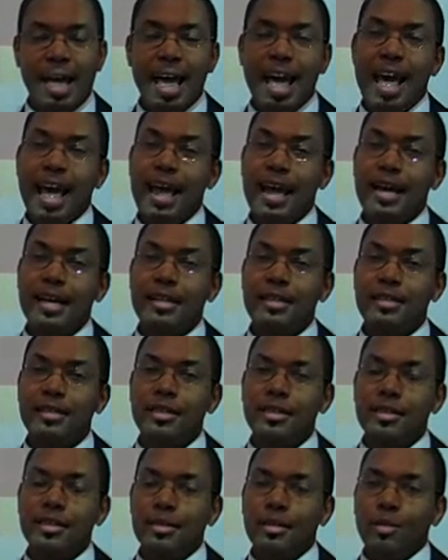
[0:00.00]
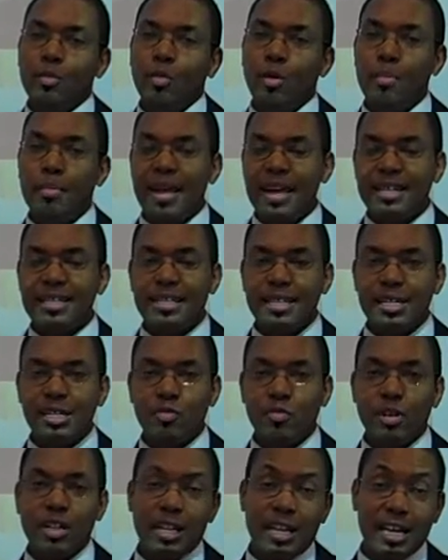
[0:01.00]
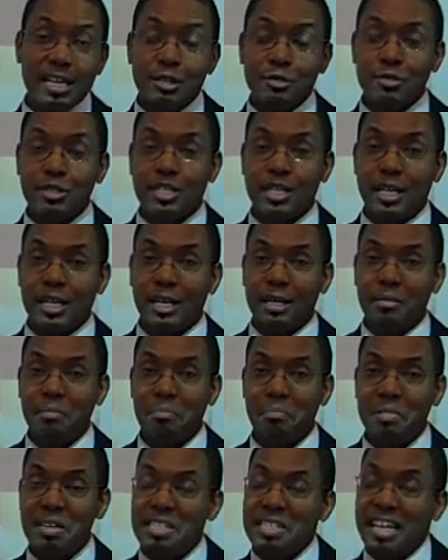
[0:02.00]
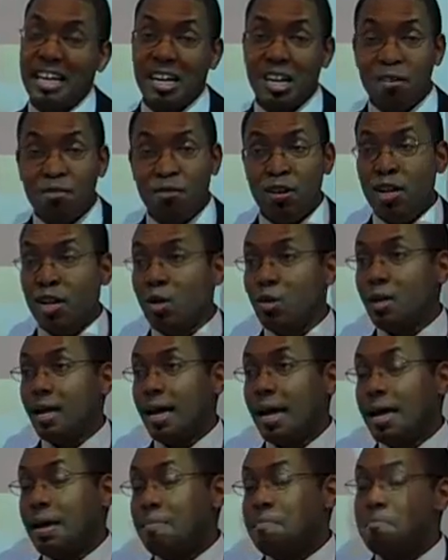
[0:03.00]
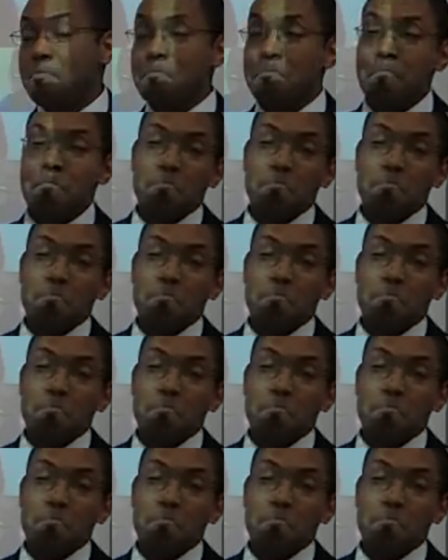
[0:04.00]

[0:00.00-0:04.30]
And what makes these really interesting is that in a video game,